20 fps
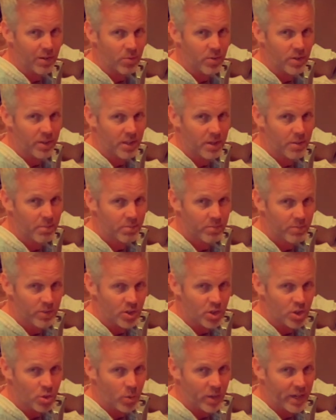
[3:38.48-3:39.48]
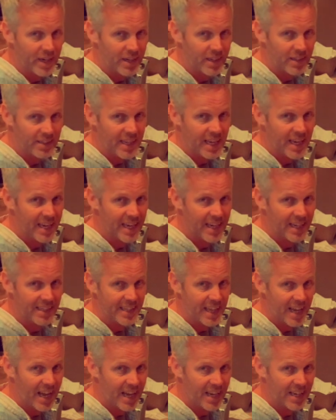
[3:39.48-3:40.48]
rhythm, the swing
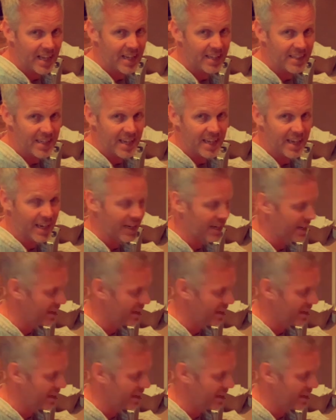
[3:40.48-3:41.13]
ding-dang-a-ding,